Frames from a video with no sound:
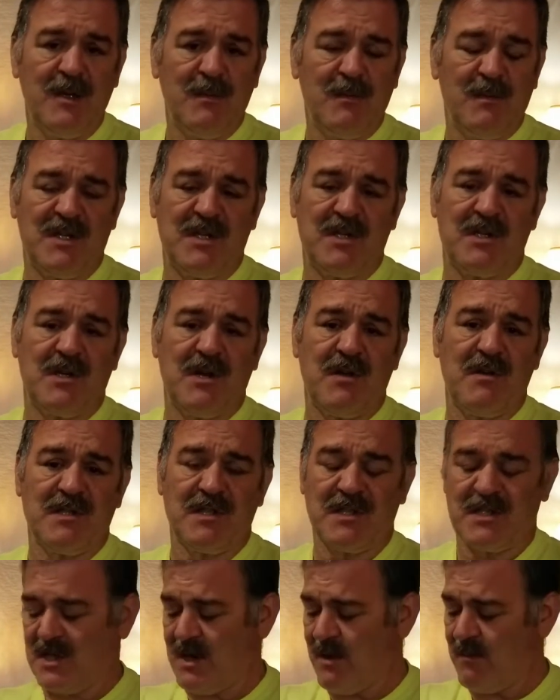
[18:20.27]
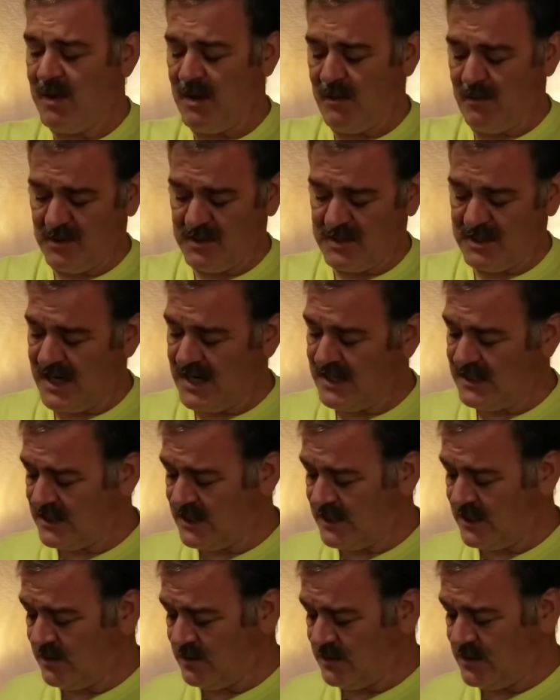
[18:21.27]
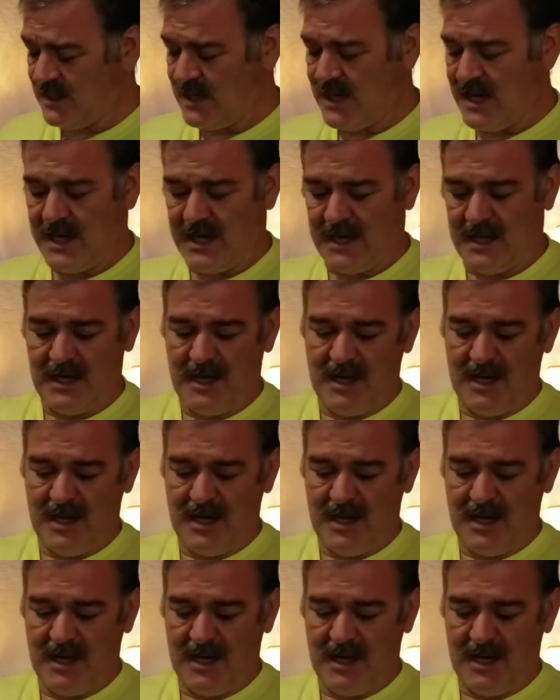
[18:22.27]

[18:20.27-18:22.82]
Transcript: but just know that some people say it's a little tight